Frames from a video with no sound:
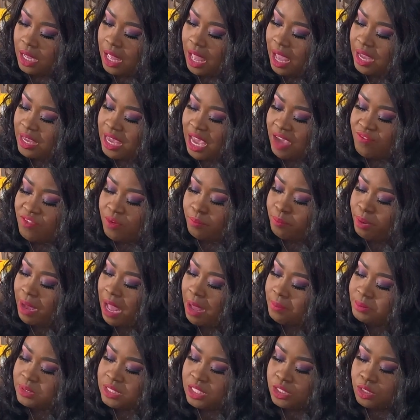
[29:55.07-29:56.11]
I gave them
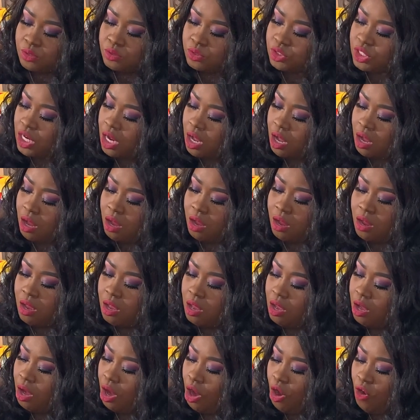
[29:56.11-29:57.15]
popsicles, y'all.
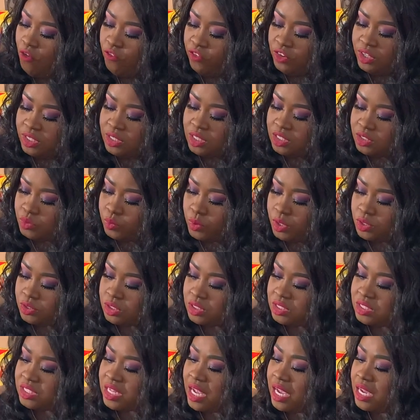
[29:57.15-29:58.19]
Hopefully this will
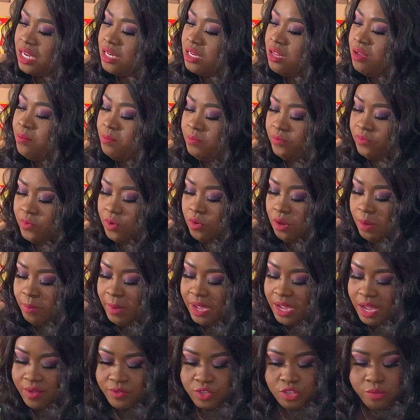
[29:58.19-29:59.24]
sustain them. Or I
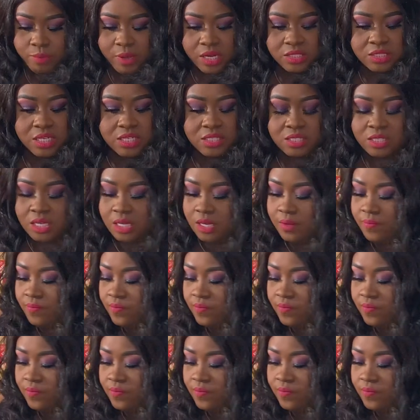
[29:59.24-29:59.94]
might have too much, let's see.